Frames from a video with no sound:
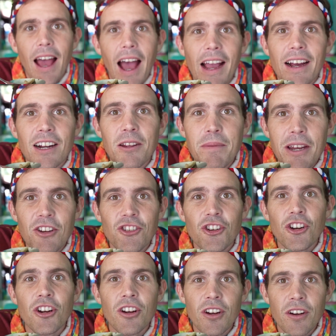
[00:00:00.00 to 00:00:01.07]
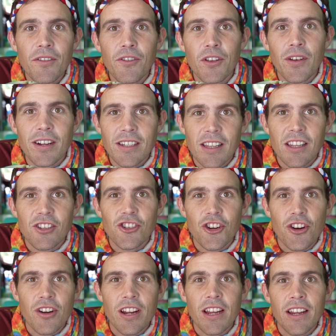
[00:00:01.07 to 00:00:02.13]
I gotta make sure for the rest of this
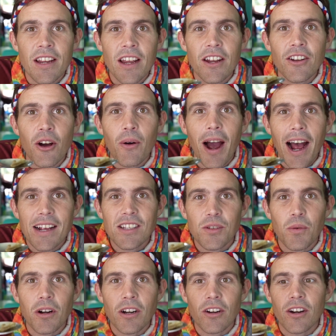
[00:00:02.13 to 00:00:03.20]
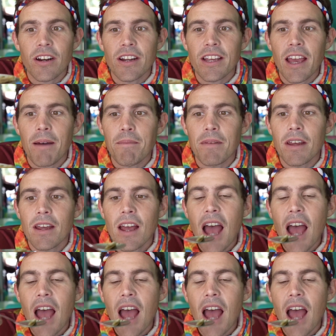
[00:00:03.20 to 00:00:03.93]
journey, no asswang are gonna get me.